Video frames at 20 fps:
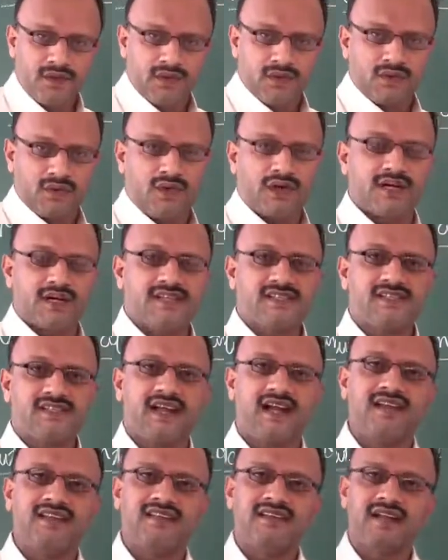To
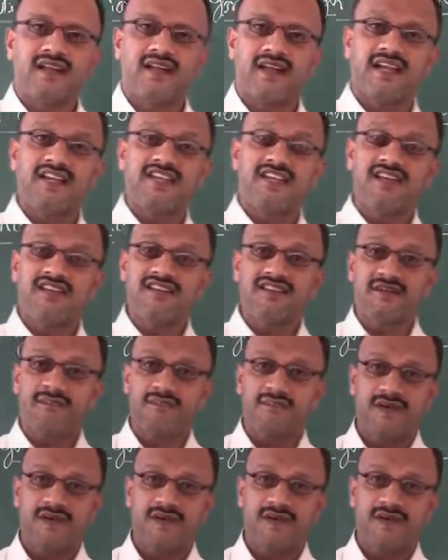understand the relationship